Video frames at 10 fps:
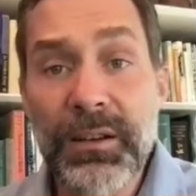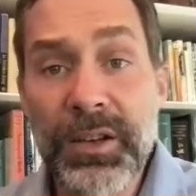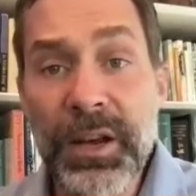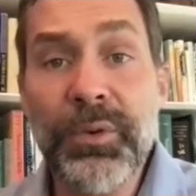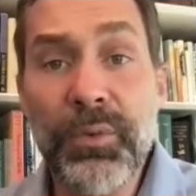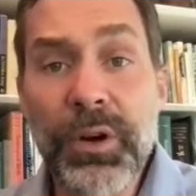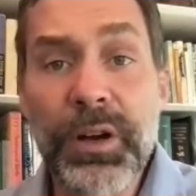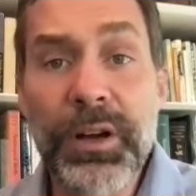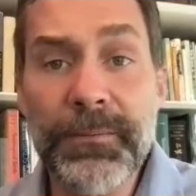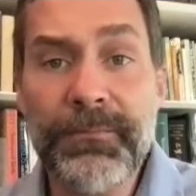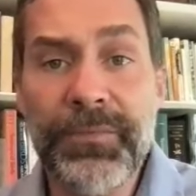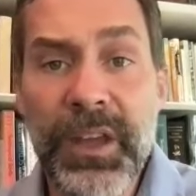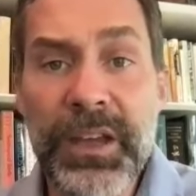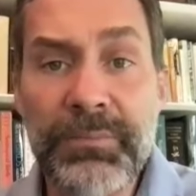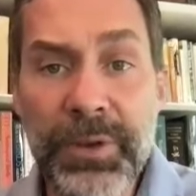number one
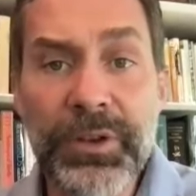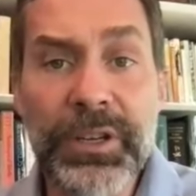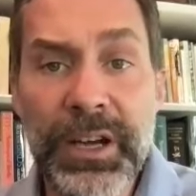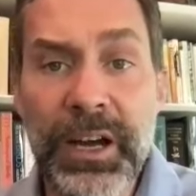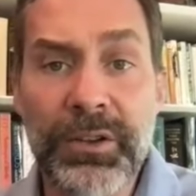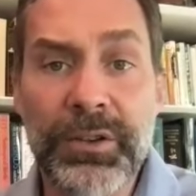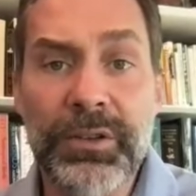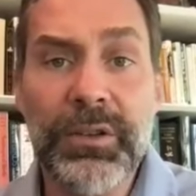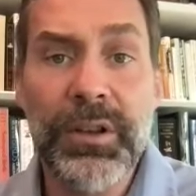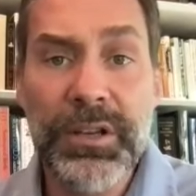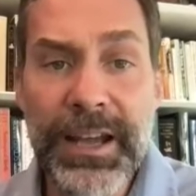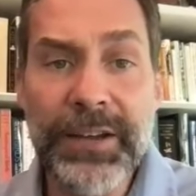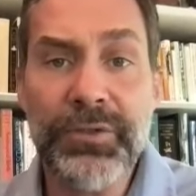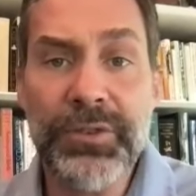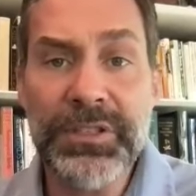in billion dollar
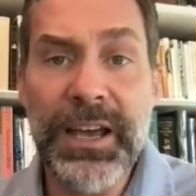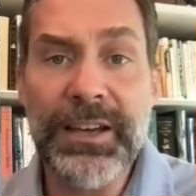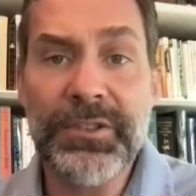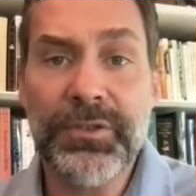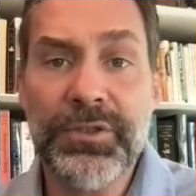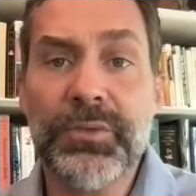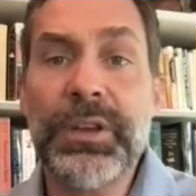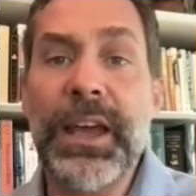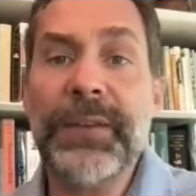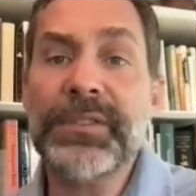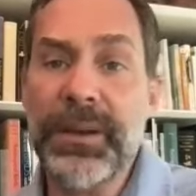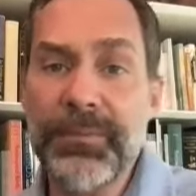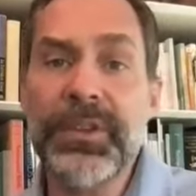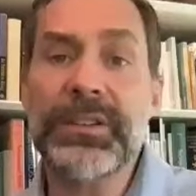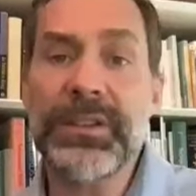natural disasters. So we have
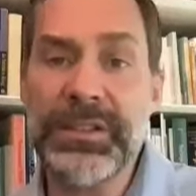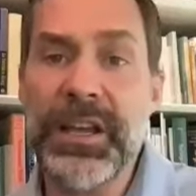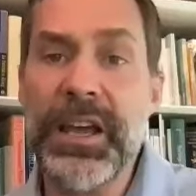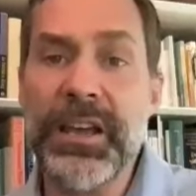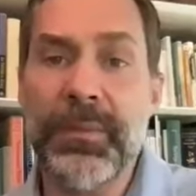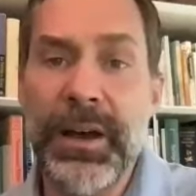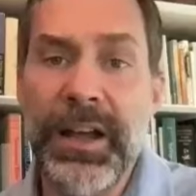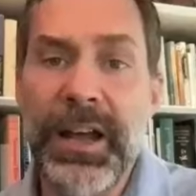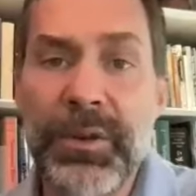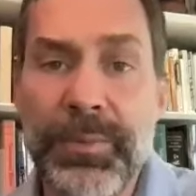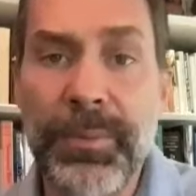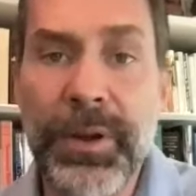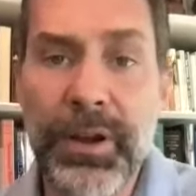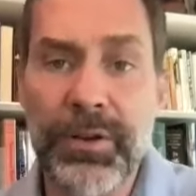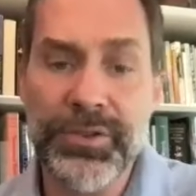something to say about how we
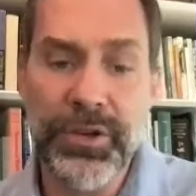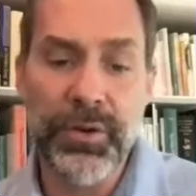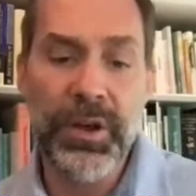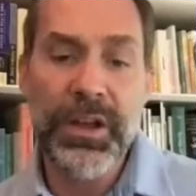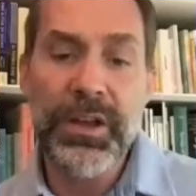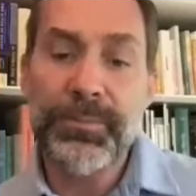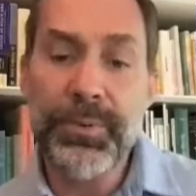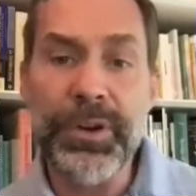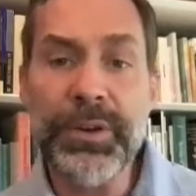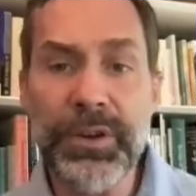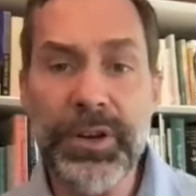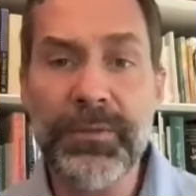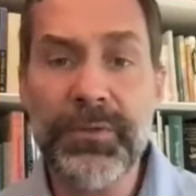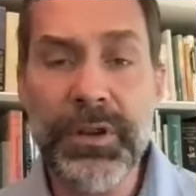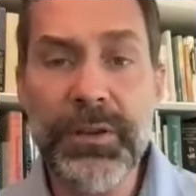prepare. So pre
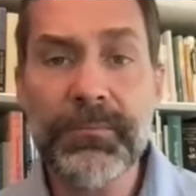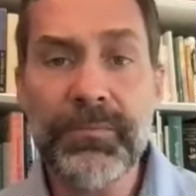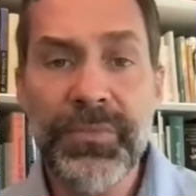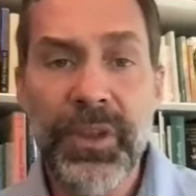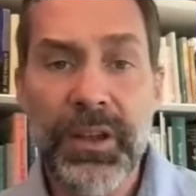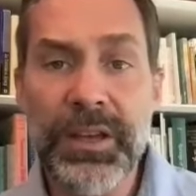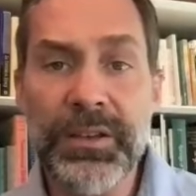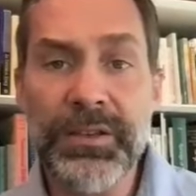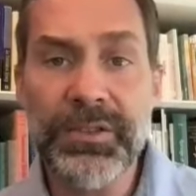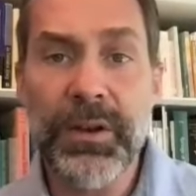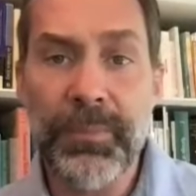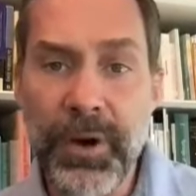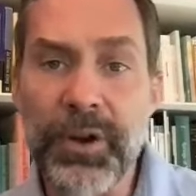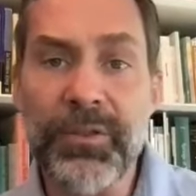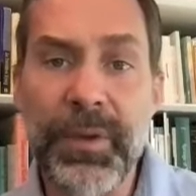recovery is a
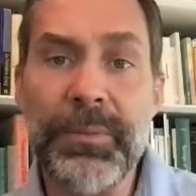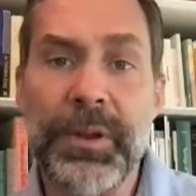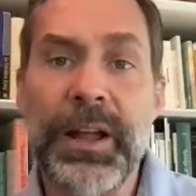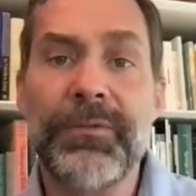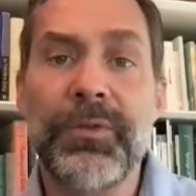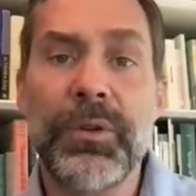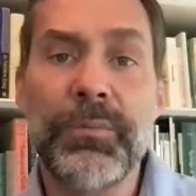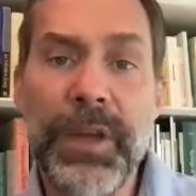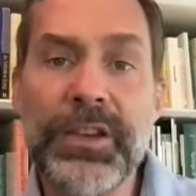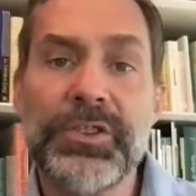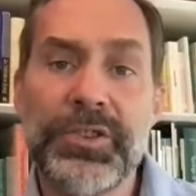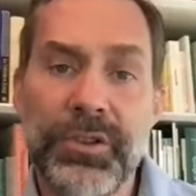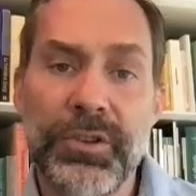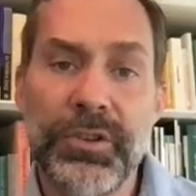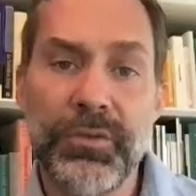part of my platform, making sure
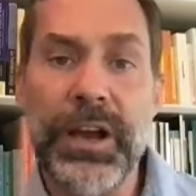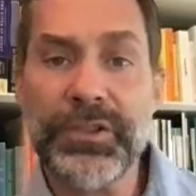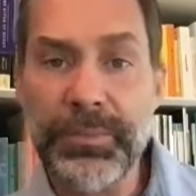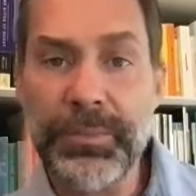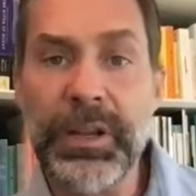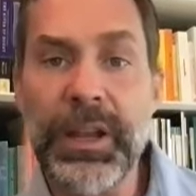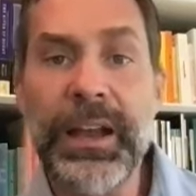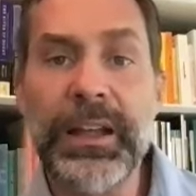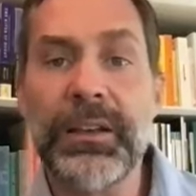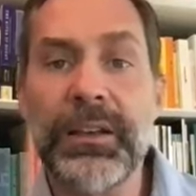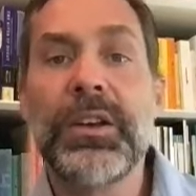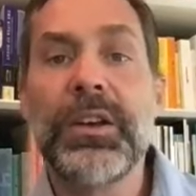that we're actually planning